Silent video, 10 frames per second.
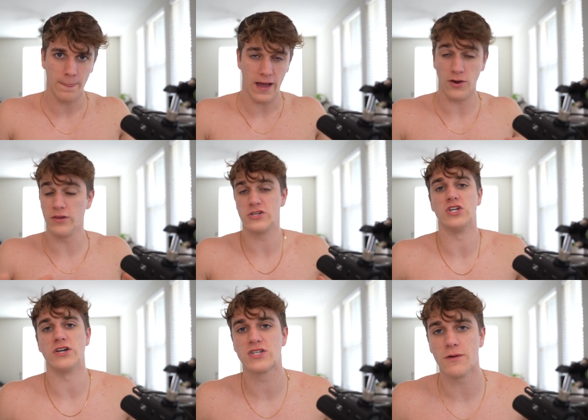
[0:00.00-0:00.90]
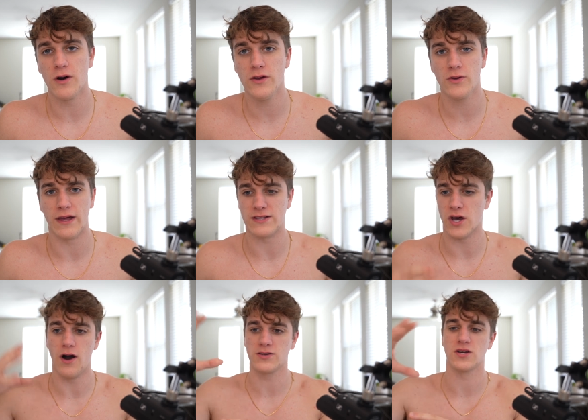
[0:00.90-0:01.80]
I'd only judge someone who like
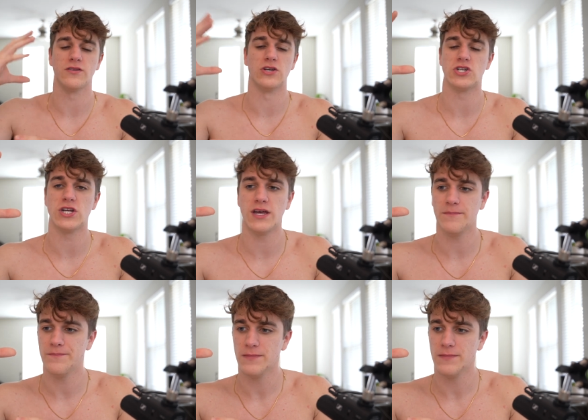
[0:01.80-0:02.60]
talks all this shit